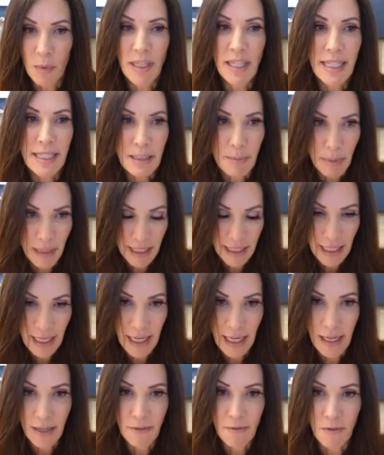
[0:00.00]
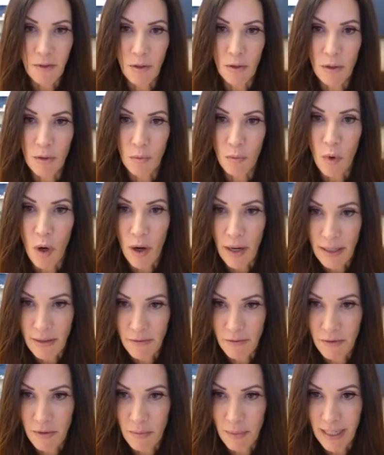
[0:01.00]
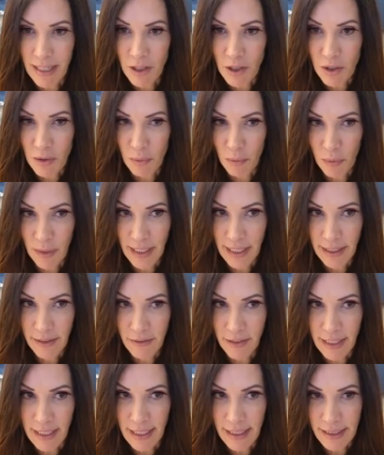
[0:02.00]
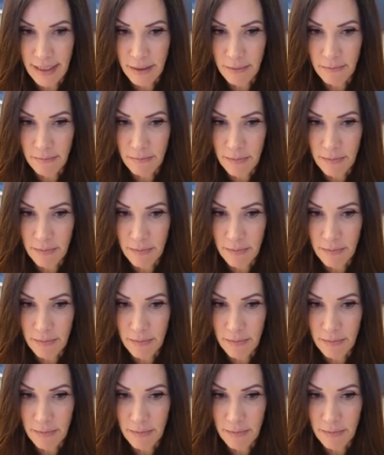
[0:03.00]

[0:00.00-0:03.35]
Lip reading: we need to be careful what information we're giving it.